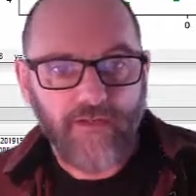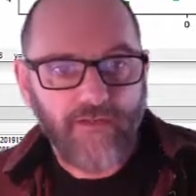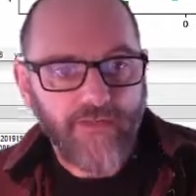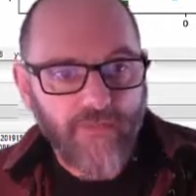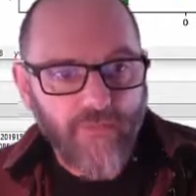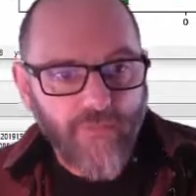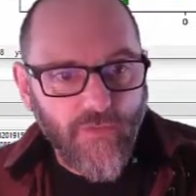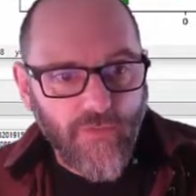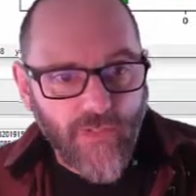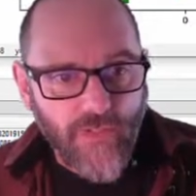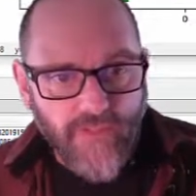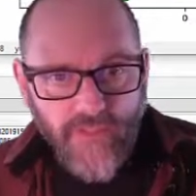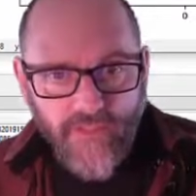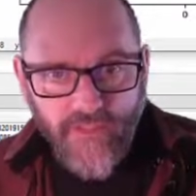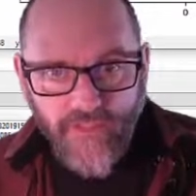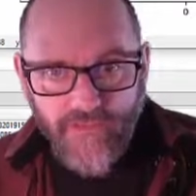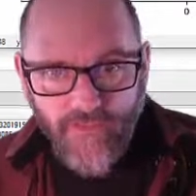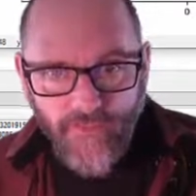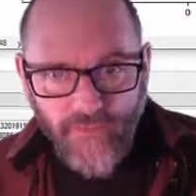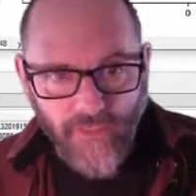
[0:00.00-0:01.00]
This one I
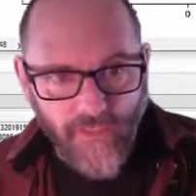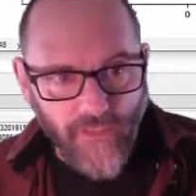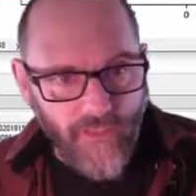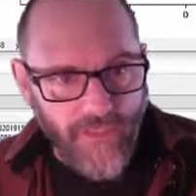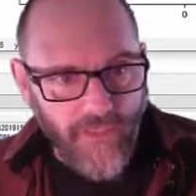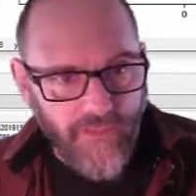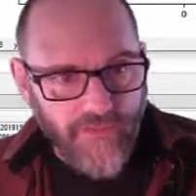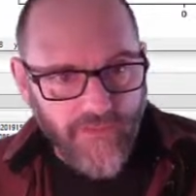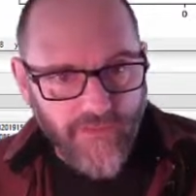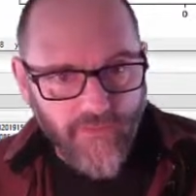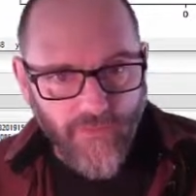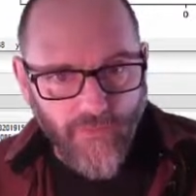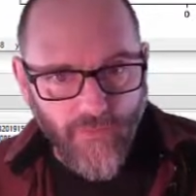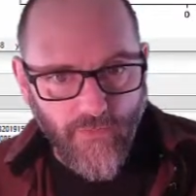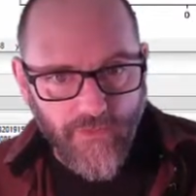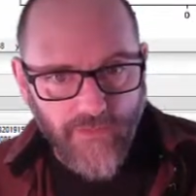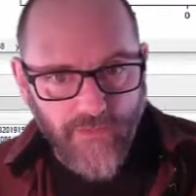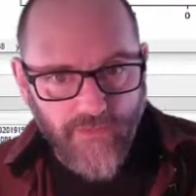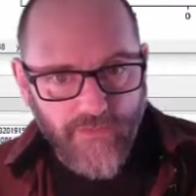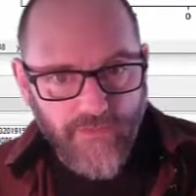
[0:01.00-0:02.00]
think has only lost
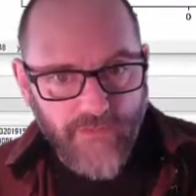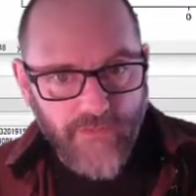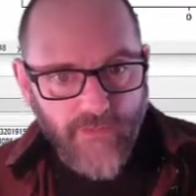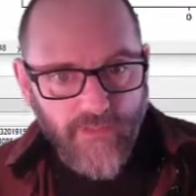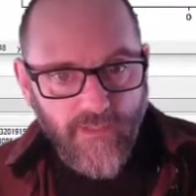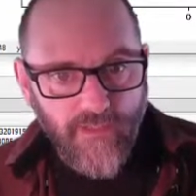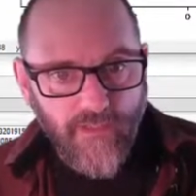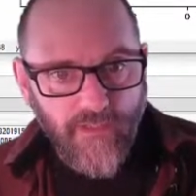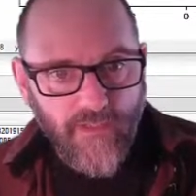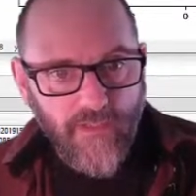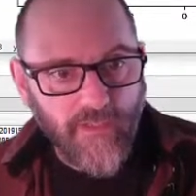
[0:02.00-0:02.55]
points,